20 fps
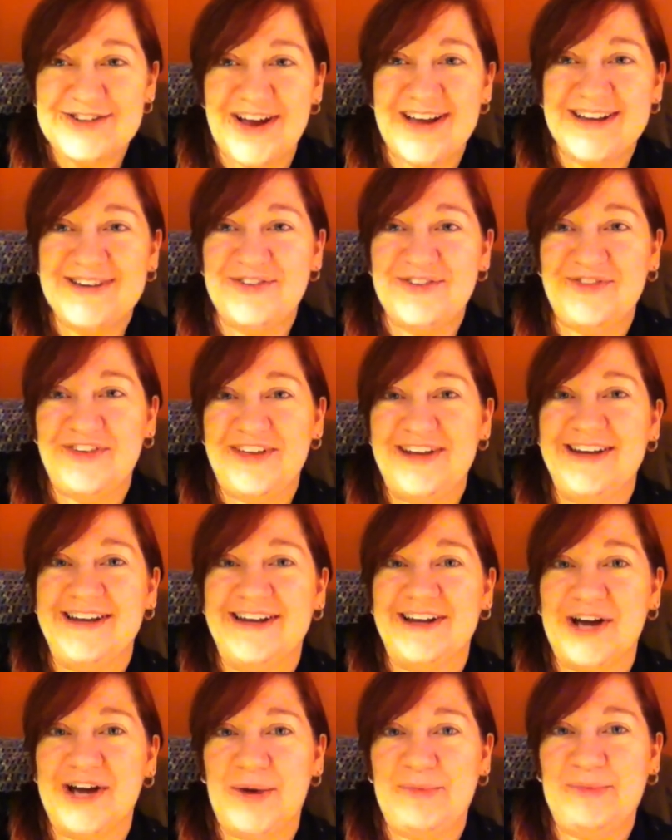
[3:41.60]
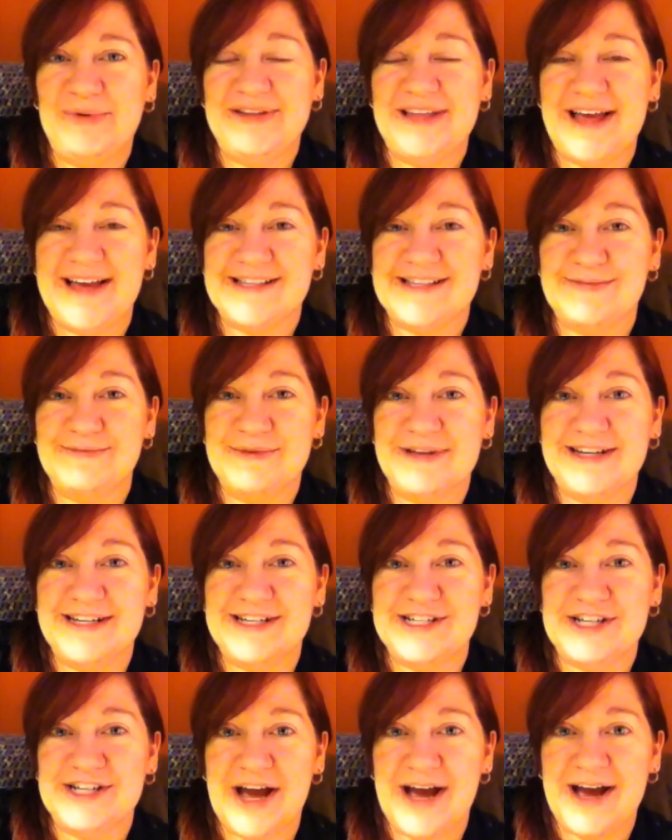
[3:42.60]
trying to fit in a couple last
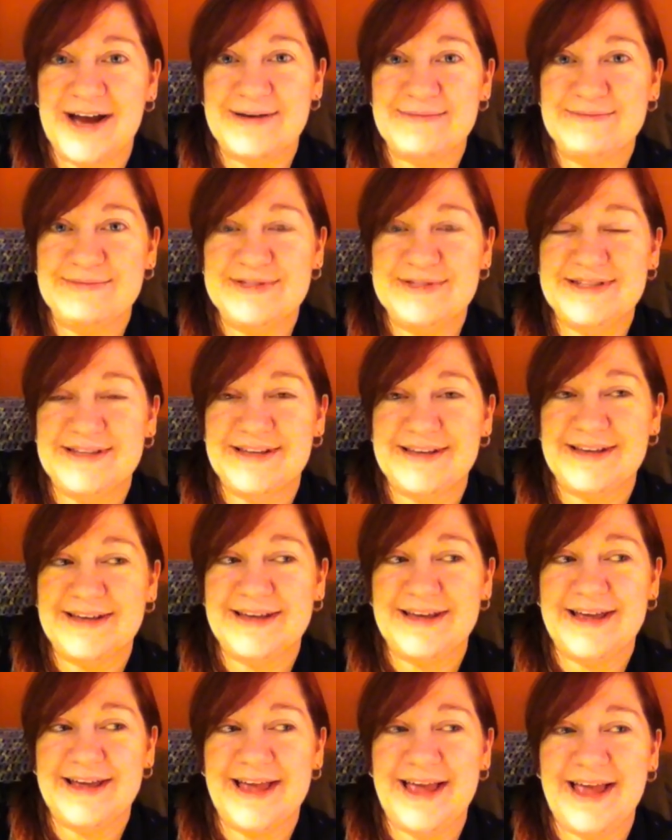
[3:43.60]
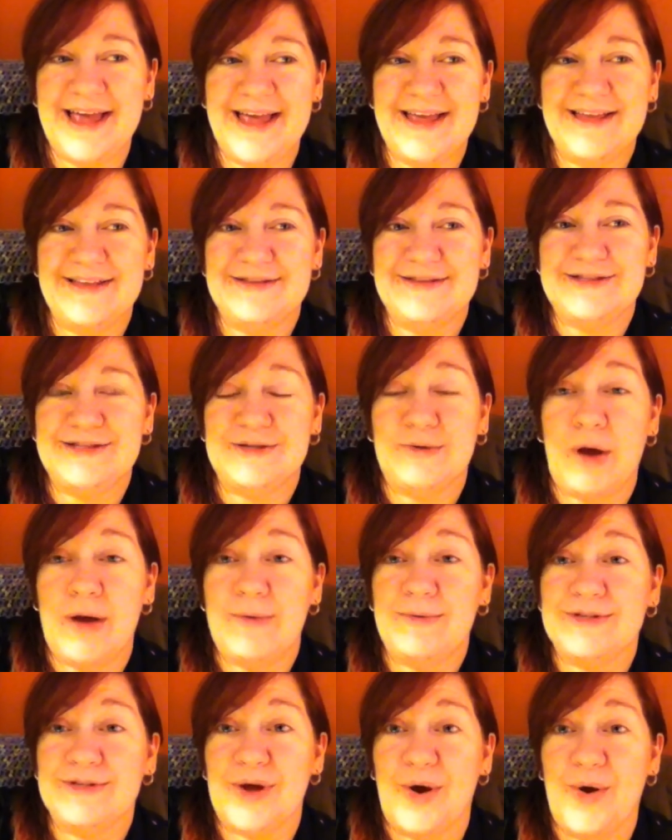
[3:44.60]
minute jobs. So I
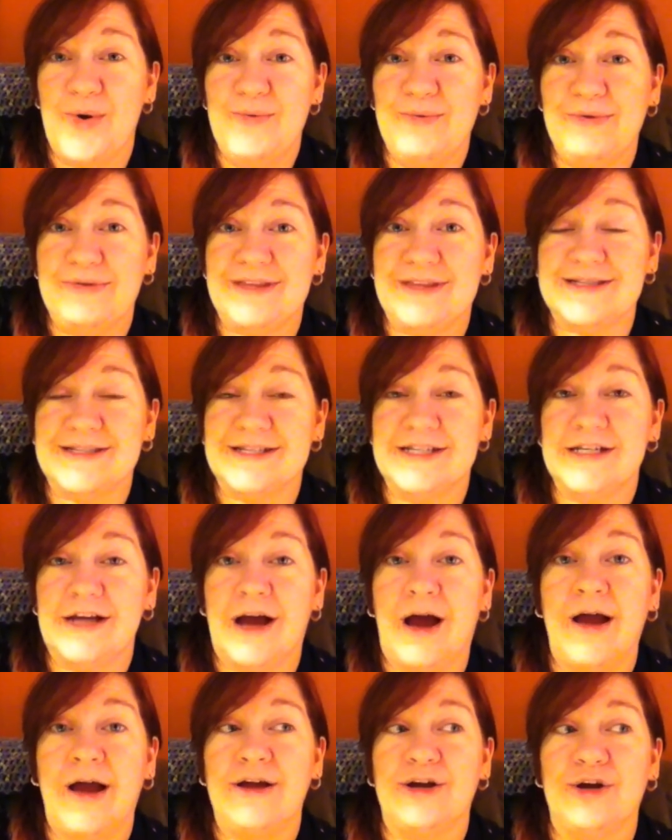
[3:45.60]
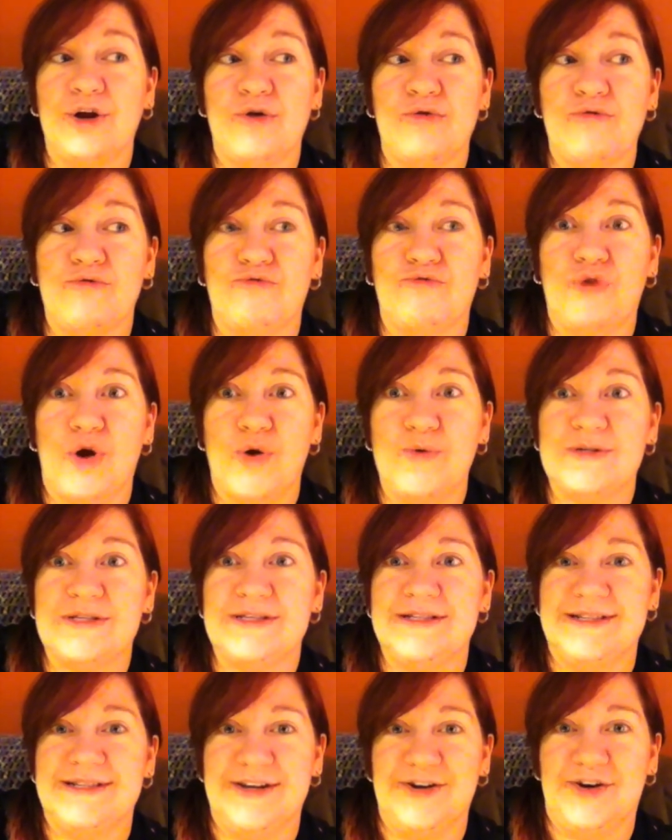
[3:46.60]
was home with this entire
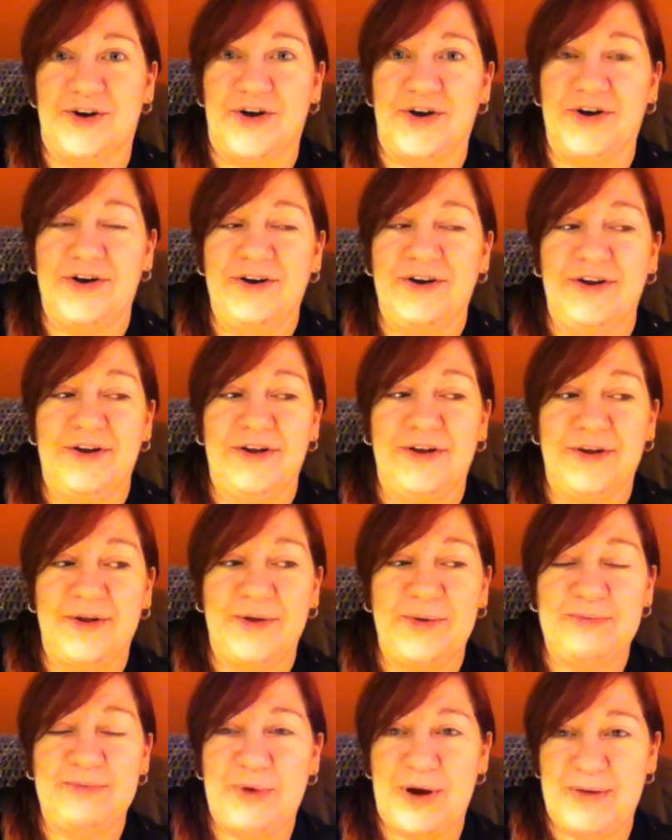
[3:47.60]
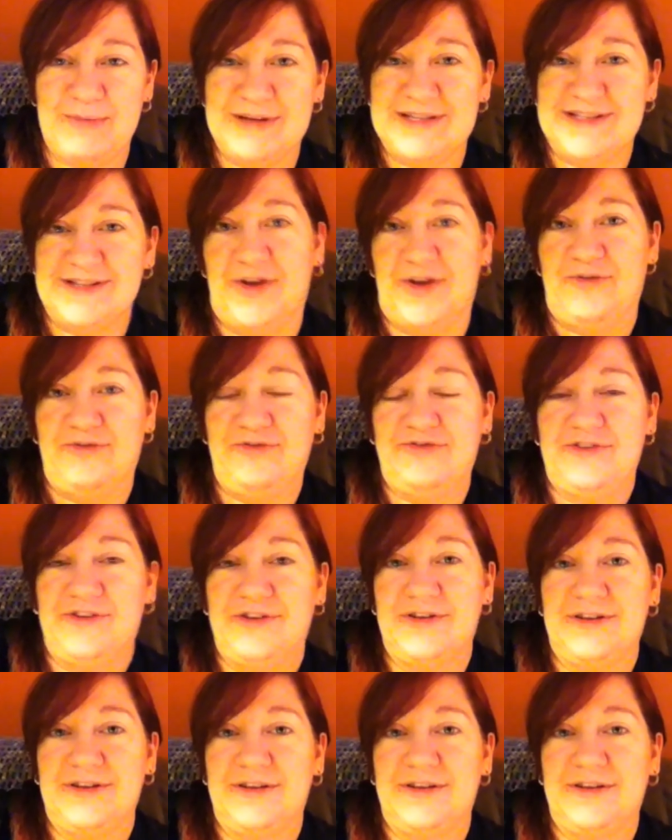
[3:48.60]
roast dinner by myself.